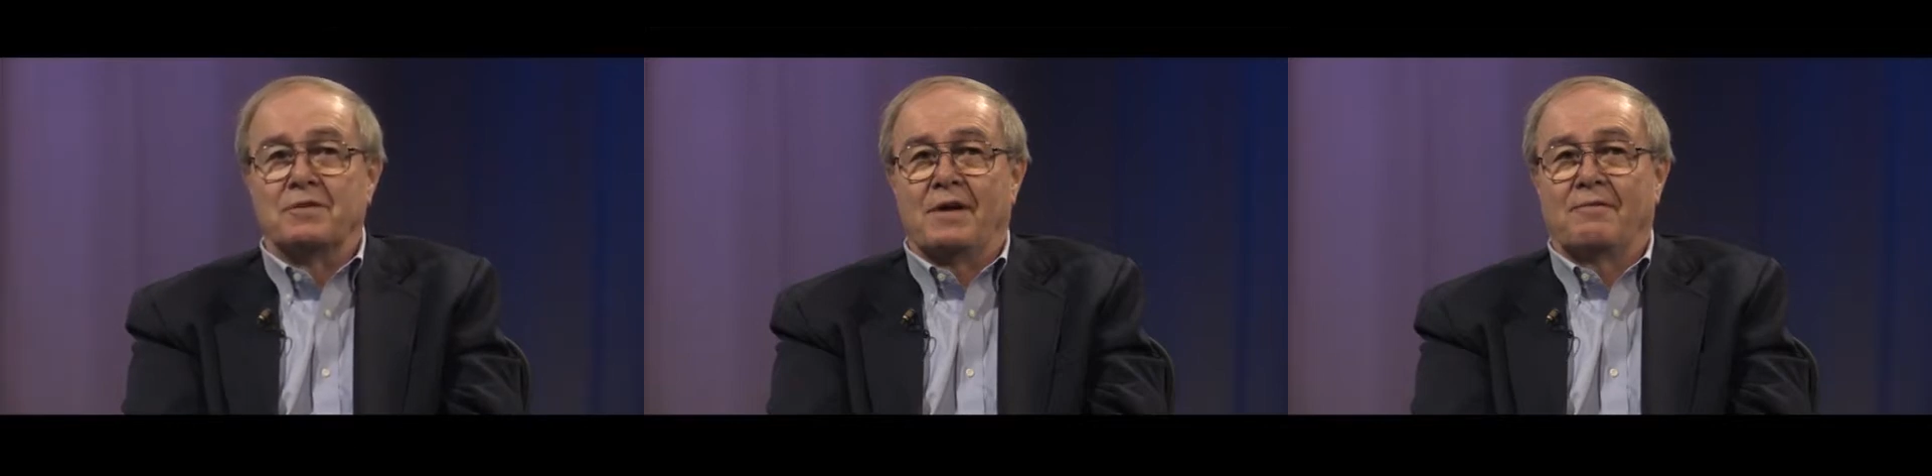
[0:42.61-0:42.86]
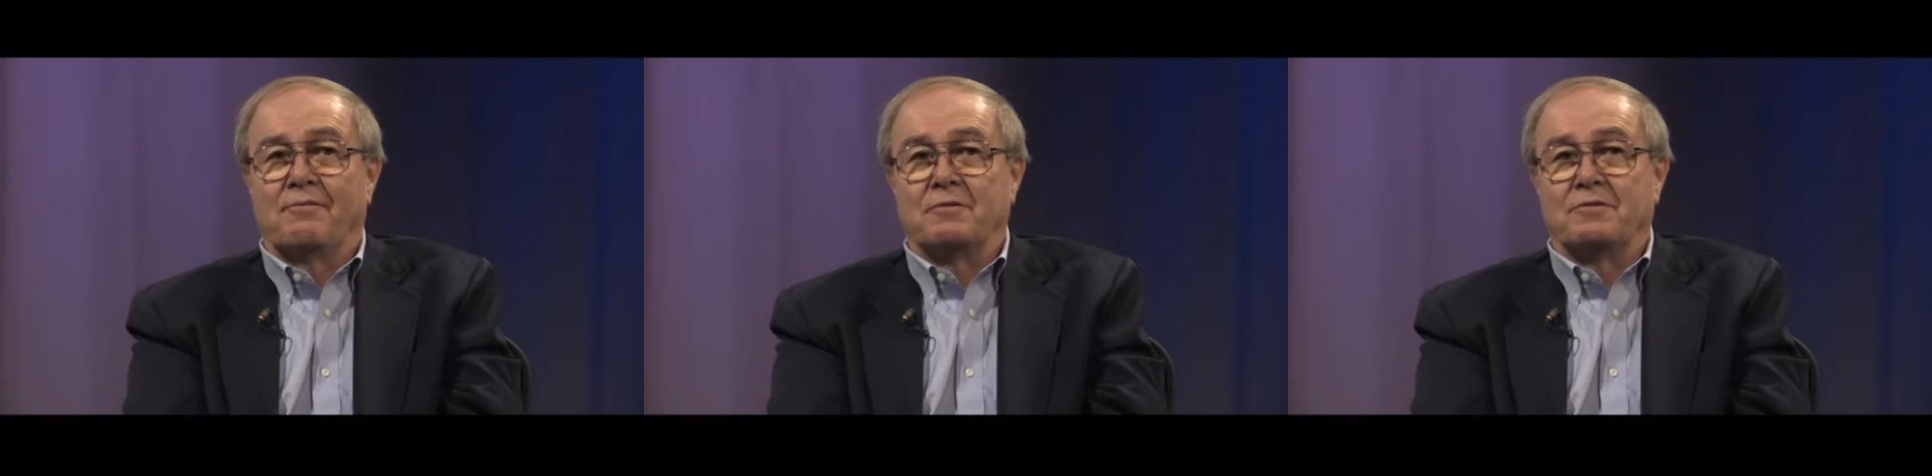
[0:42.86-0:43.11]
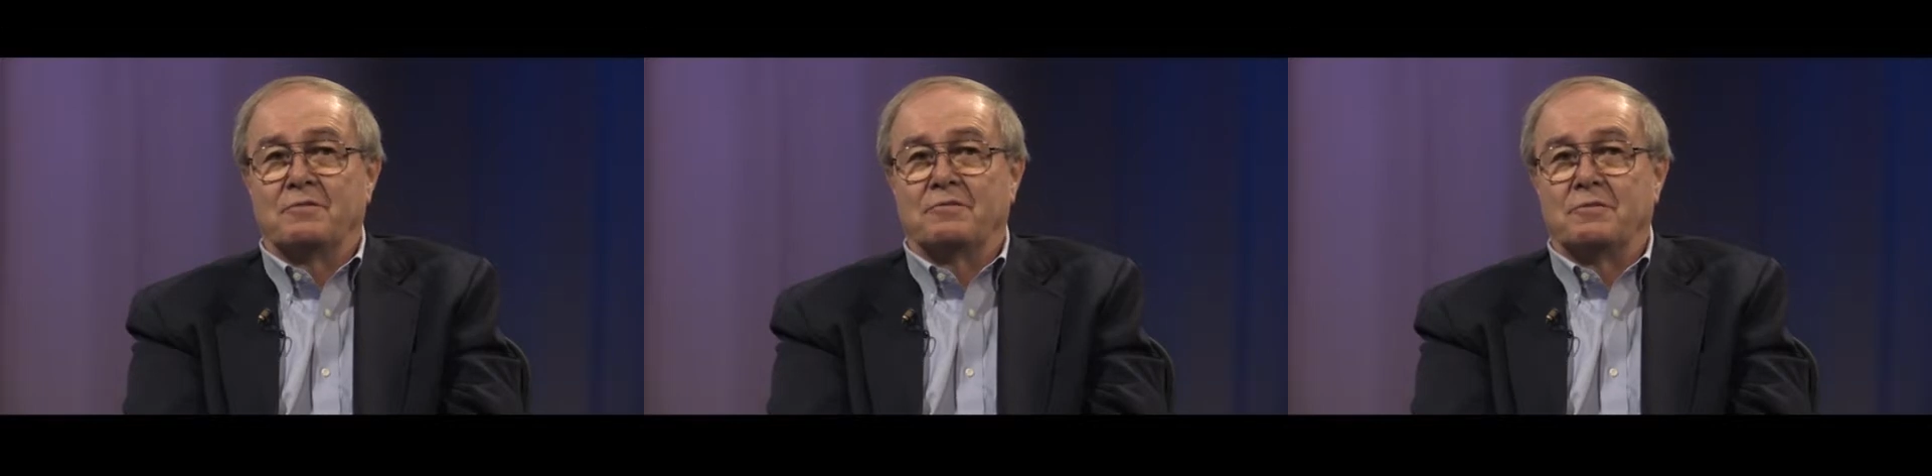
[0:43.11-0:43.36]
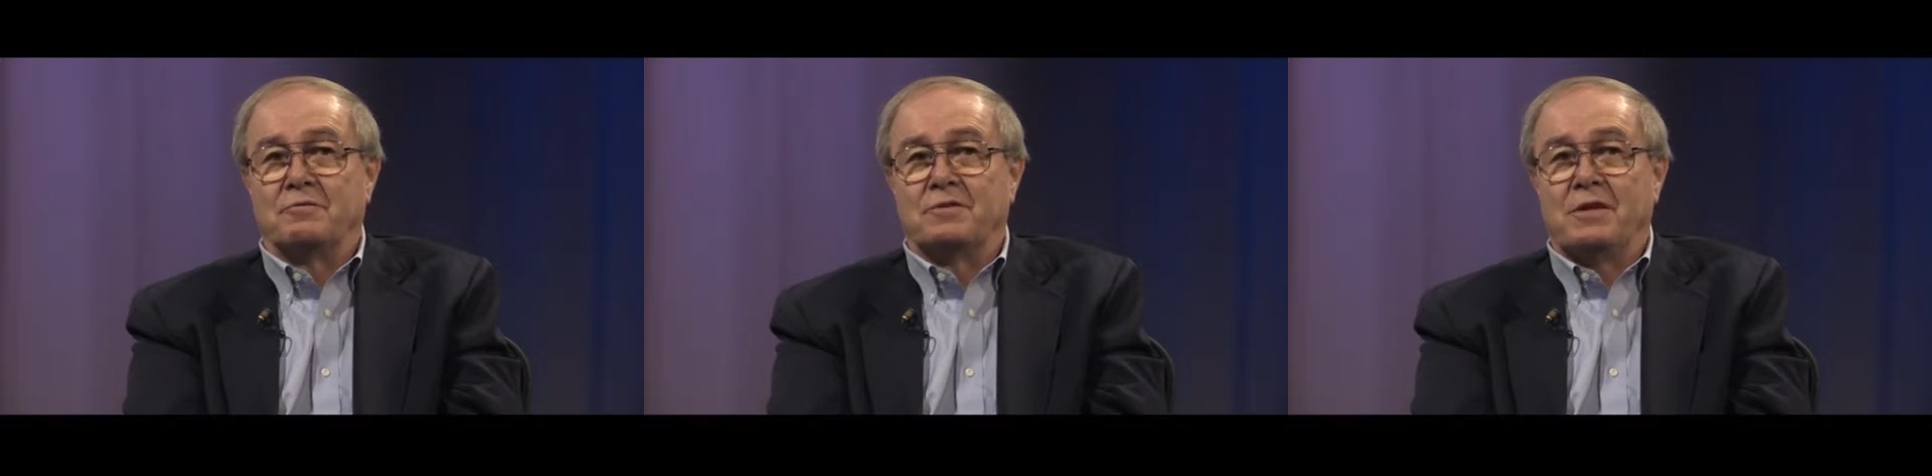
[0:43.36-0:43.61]
Francisco
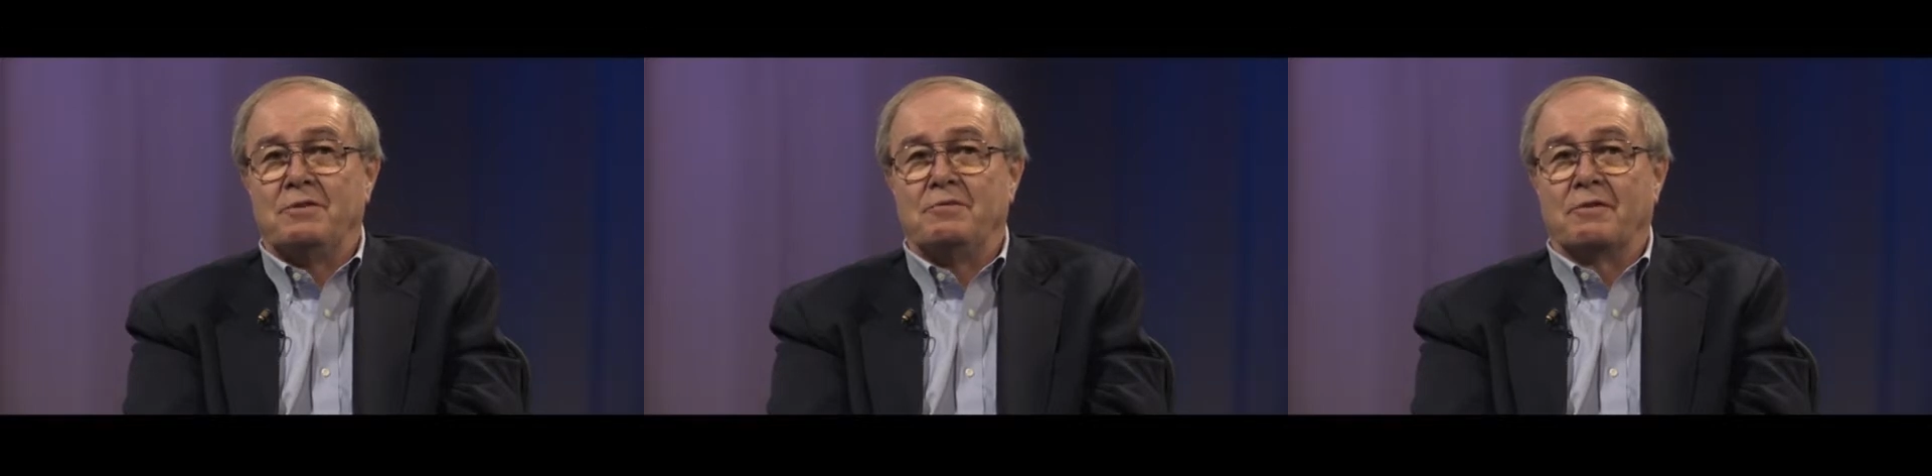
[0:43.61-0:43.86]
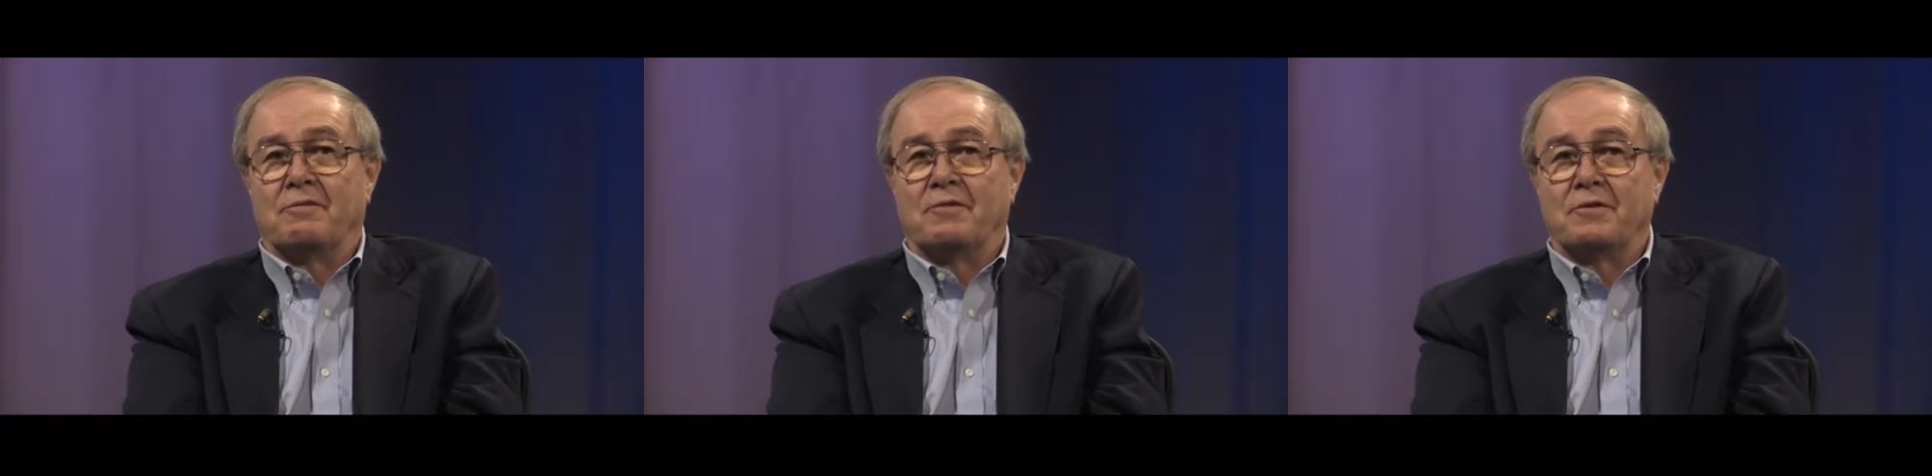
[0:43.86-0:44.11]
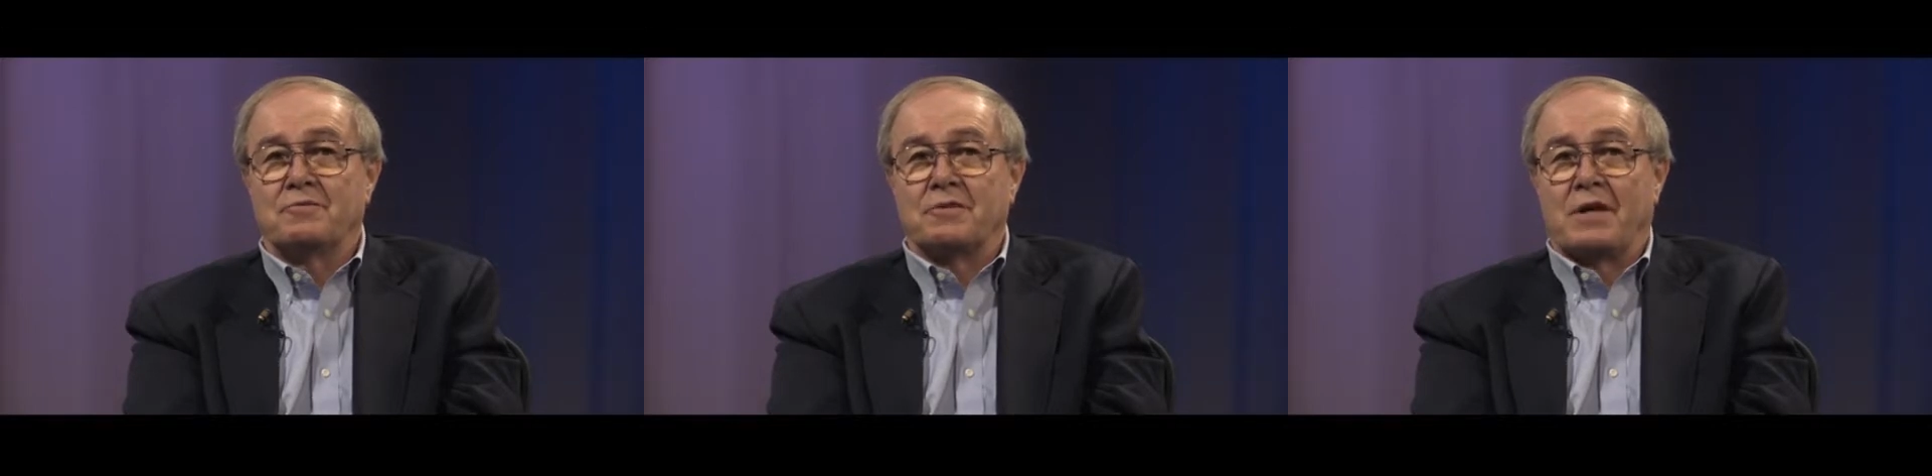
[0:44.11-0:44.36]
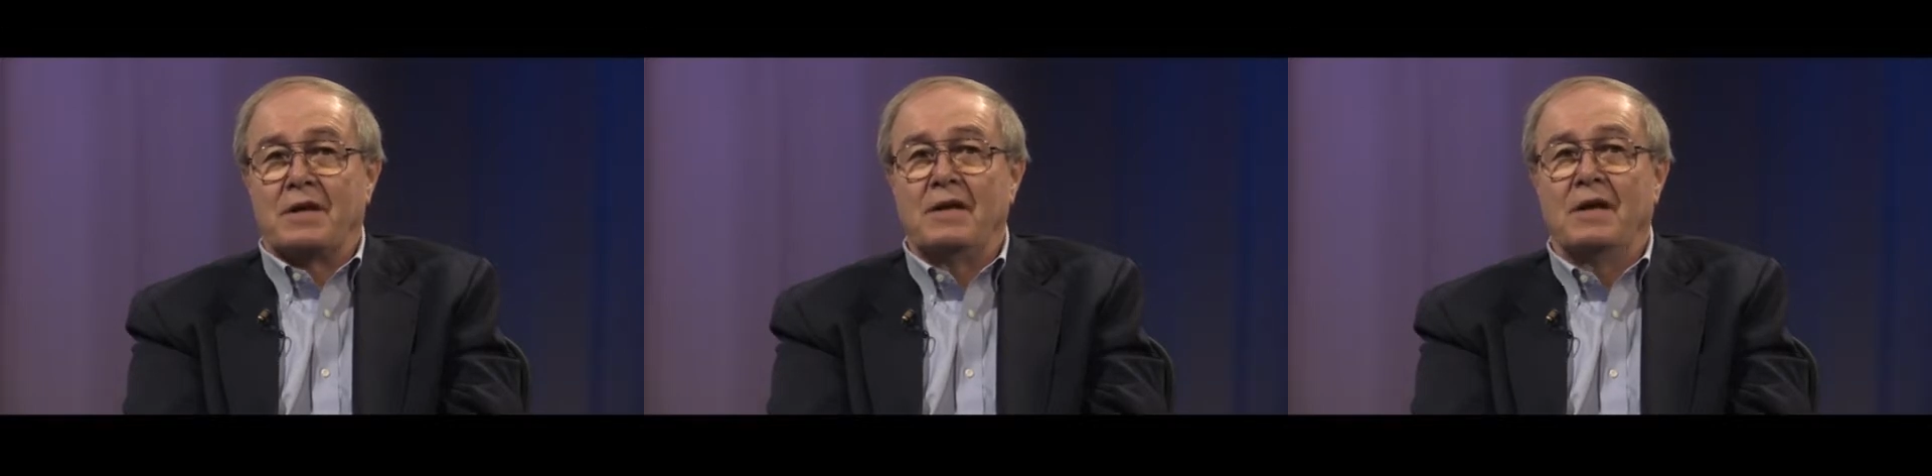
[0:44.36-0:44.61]
State University